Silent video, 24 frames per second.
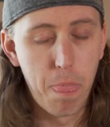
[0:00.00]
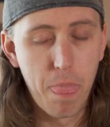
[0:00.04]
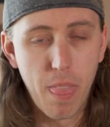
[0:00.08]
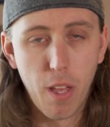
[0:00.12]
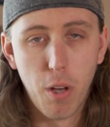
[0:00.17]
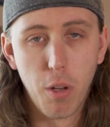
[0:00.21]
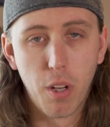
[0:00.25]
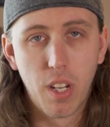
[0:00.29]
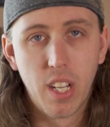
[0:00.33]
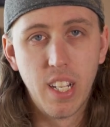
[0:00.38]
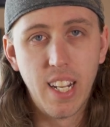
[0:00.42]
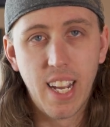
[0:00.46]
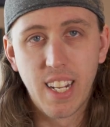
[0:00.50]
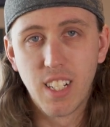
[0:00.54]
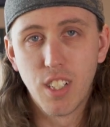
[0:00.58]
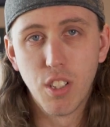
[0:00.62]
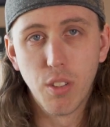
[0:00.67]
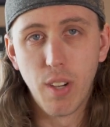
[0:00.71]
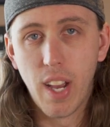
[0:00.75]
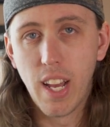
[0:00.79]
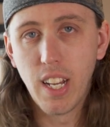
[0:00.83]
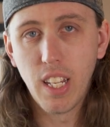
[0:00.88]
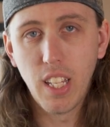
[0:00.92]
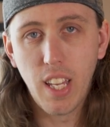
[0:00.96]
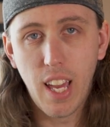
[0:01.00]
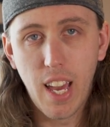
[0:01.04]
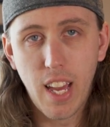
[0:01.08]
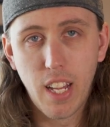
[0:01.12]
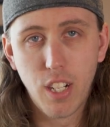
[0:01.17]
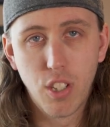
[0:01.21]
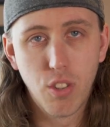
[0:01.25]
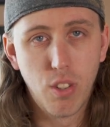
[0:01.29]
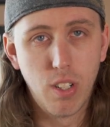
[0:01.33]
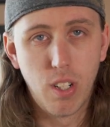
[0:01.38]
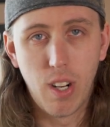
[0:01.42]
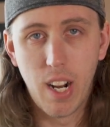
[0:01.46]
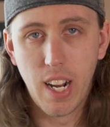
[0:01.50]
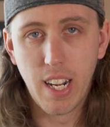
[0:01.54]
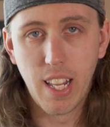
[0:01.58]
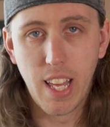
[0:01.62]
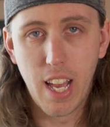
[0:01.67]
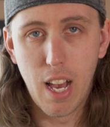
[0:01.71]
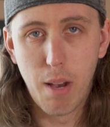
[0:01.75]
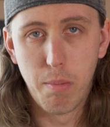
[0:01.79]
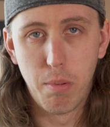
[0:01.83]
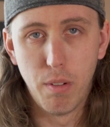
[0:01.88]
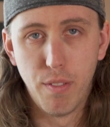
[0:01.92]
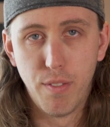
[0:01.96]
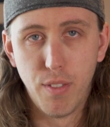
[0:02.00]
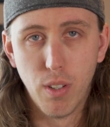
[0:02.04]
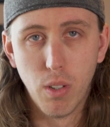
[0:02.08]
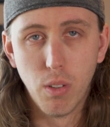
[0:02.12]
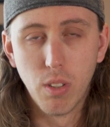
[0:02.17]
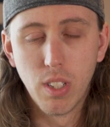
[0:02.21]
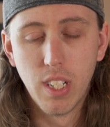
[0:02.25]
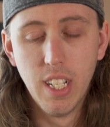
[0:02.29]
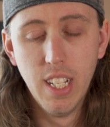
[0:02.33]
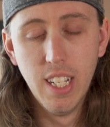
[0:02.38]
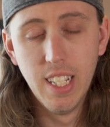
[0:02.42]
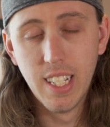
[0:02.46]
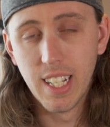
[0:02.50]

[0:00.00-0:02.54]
They'll connect to any Android or any Apple phone.